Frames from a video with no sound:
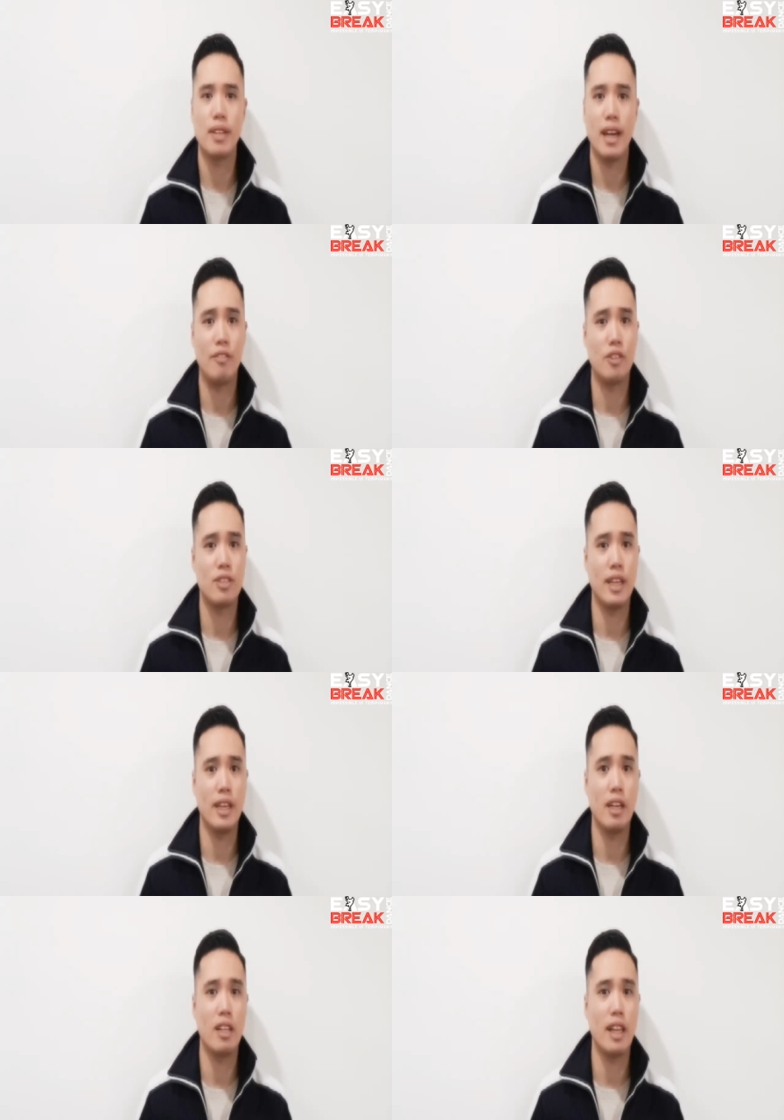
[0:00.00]
after taking
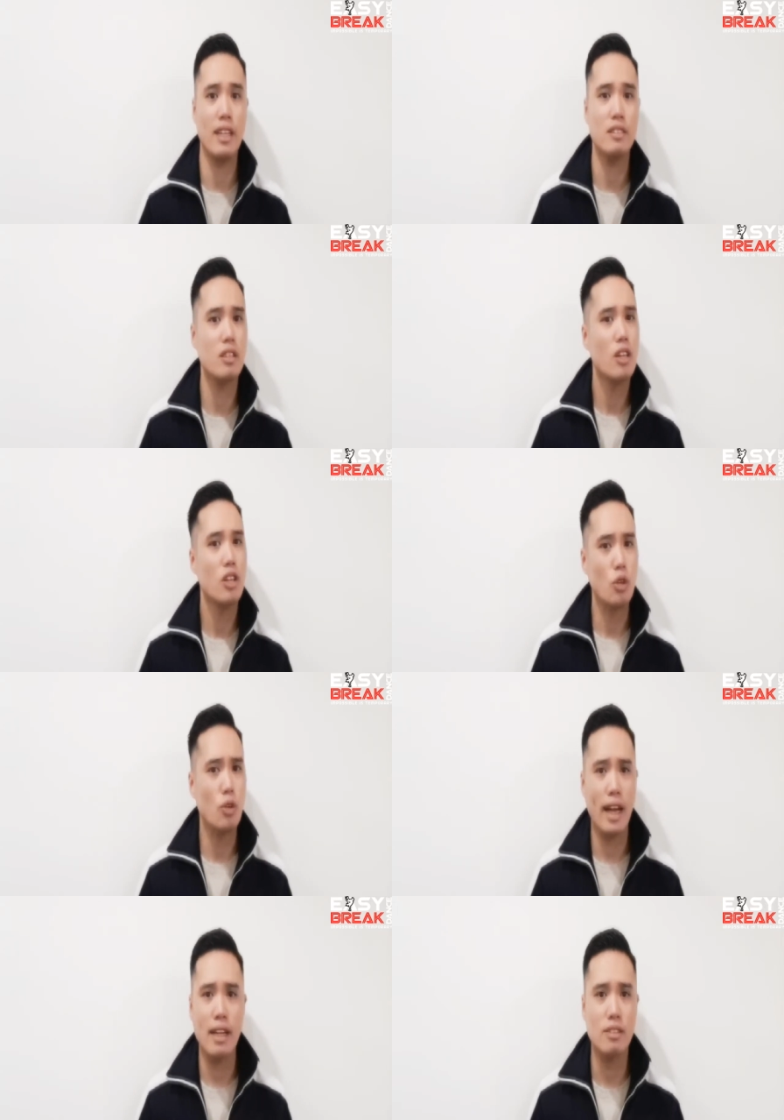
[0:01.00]
a class, you
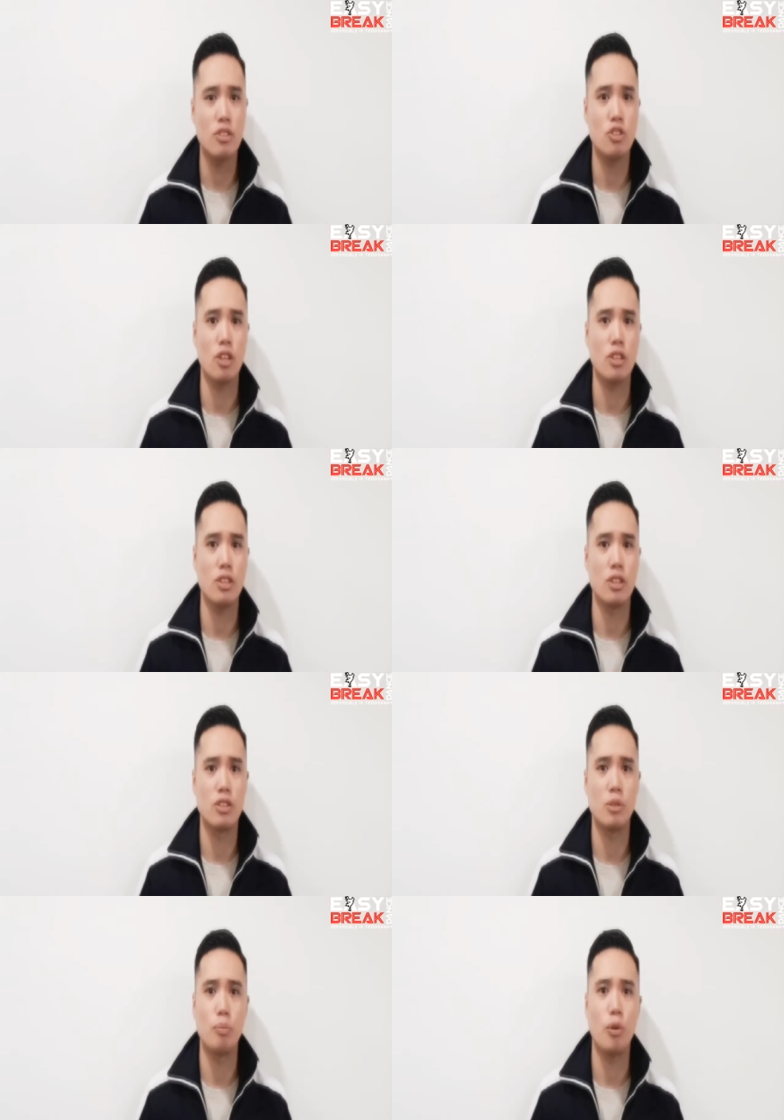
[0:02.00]
can ask the instructor
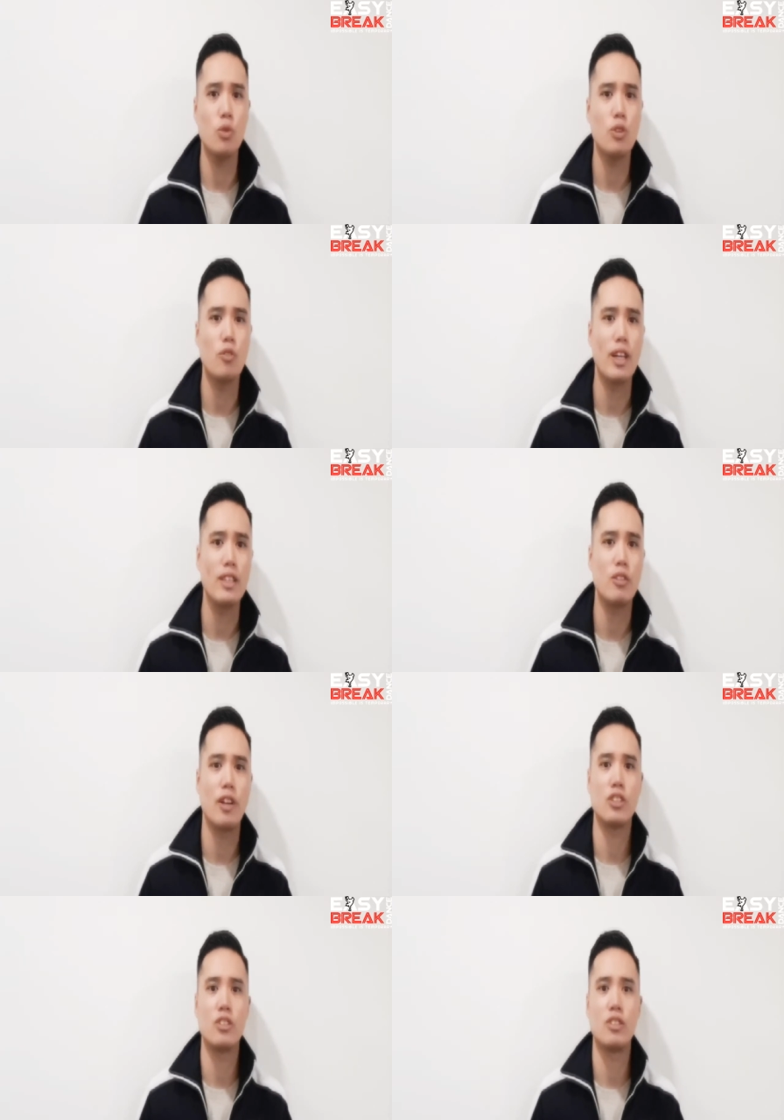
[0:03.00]
to point you in the right
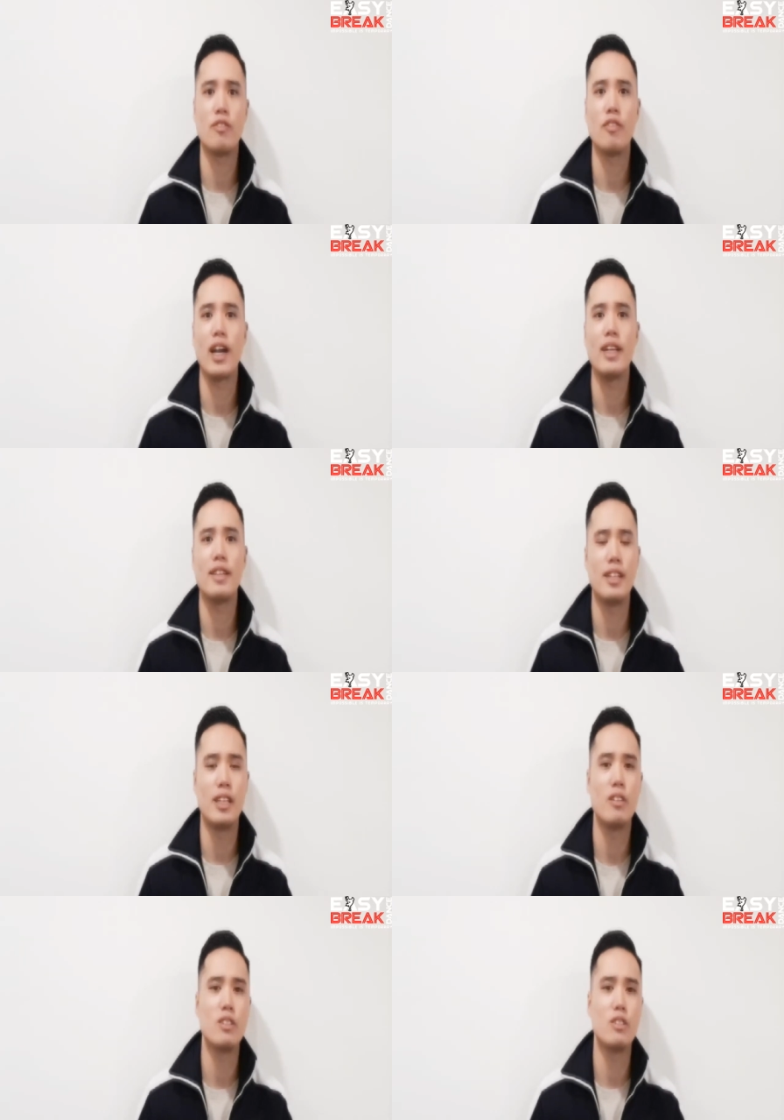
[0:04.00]
direction to find the
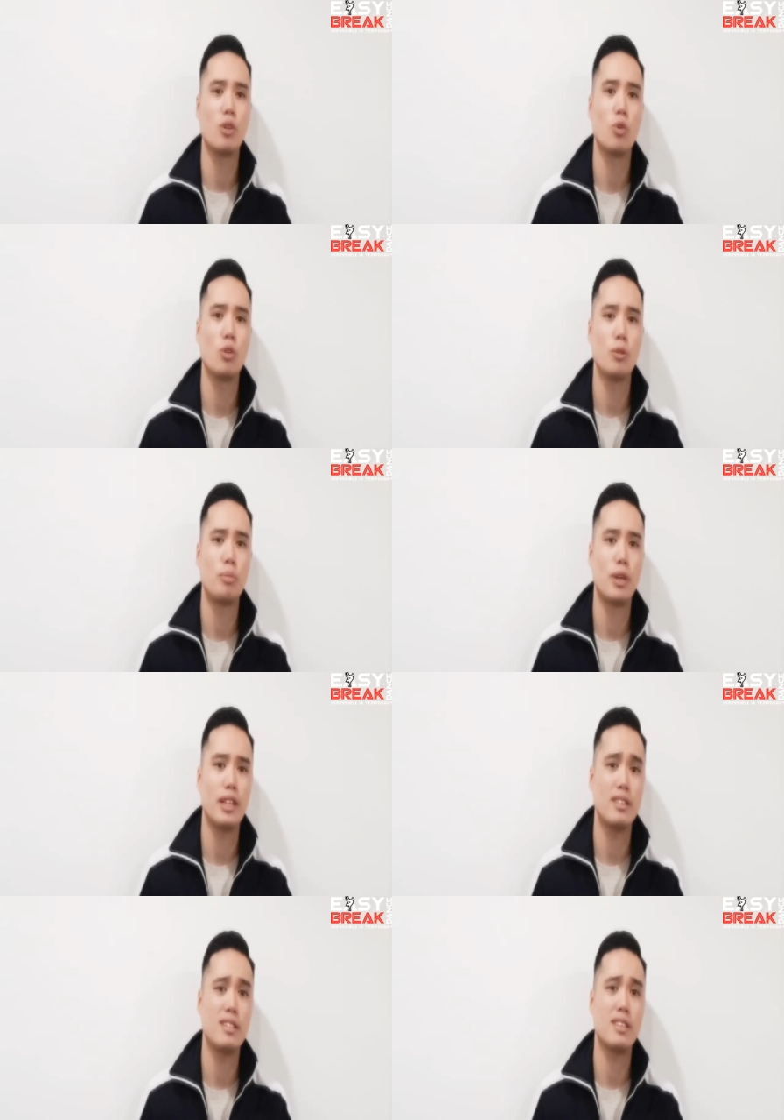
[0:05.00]
nearest local
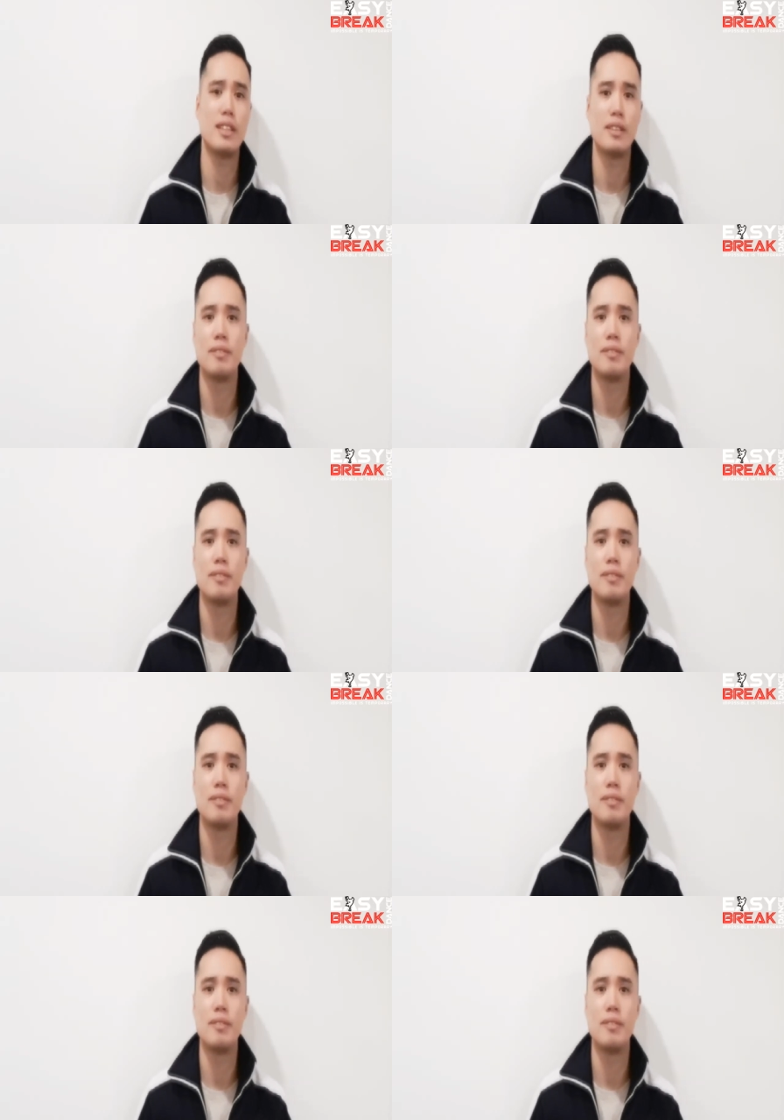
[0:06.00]
breaking scene.